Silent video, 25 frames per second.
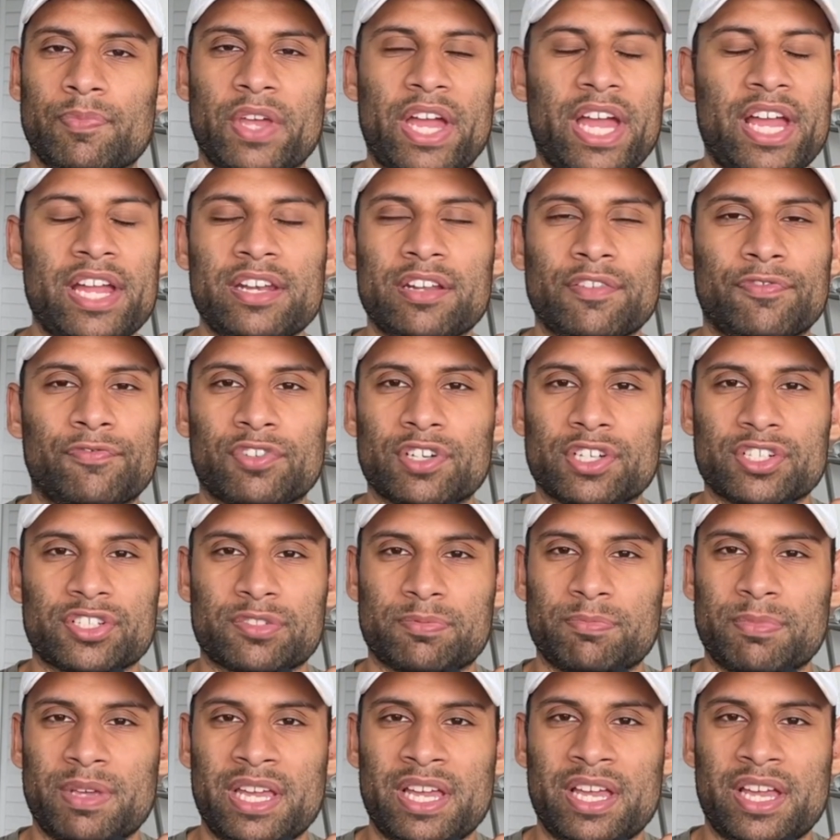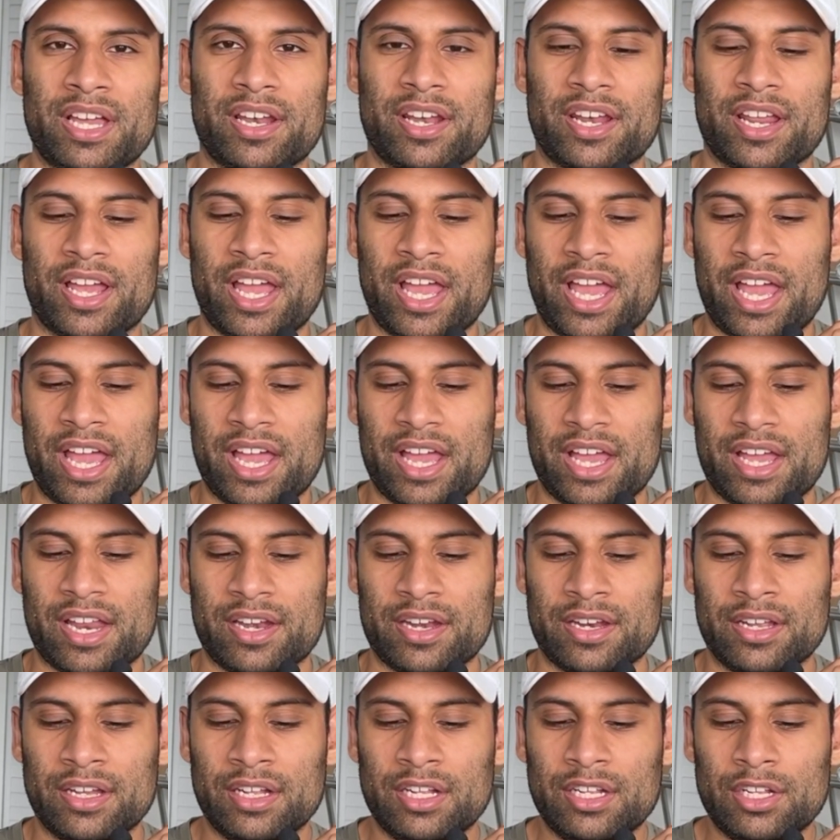The End of First Man
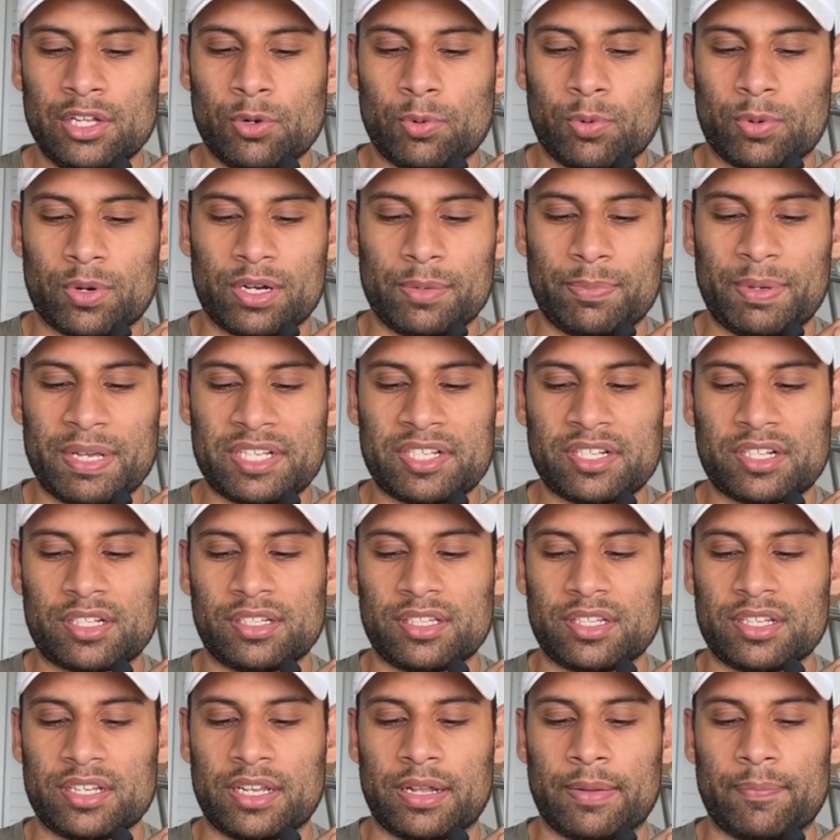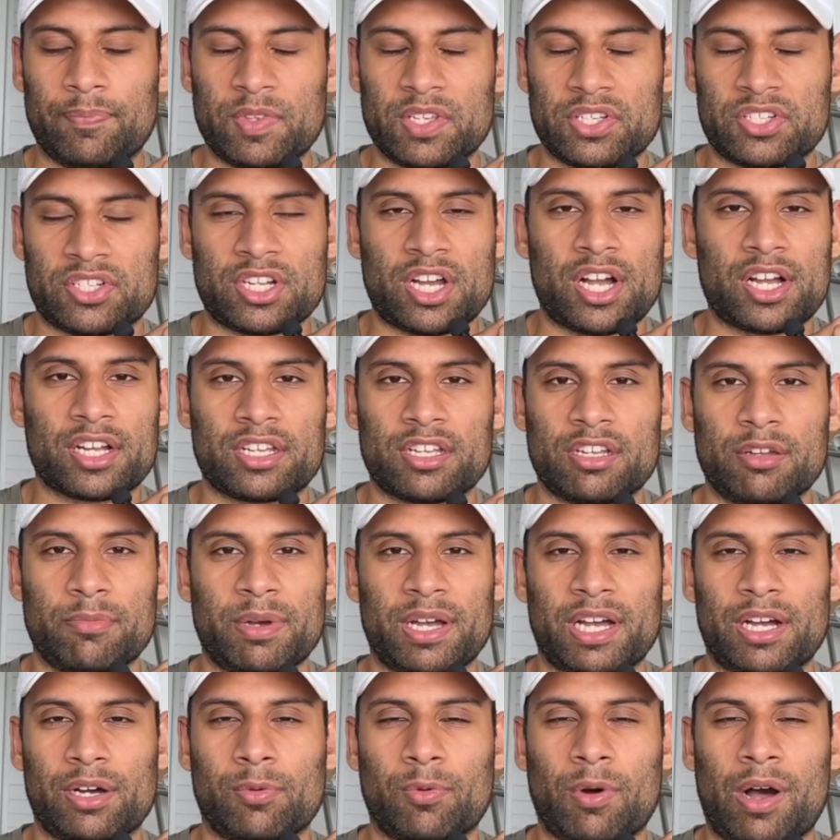and where he basically is talking
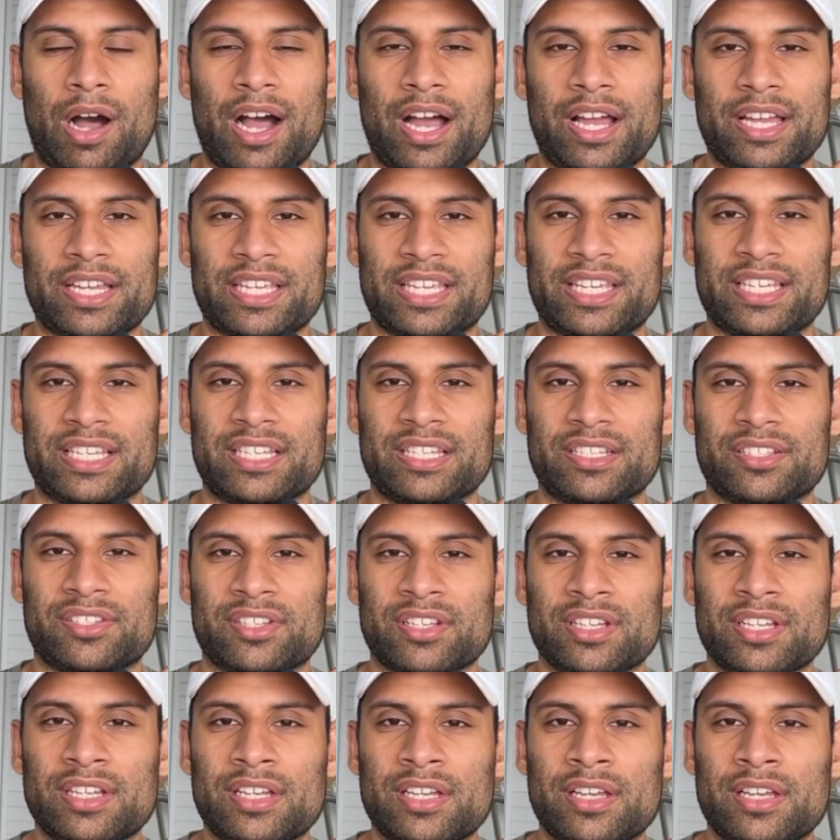about why he's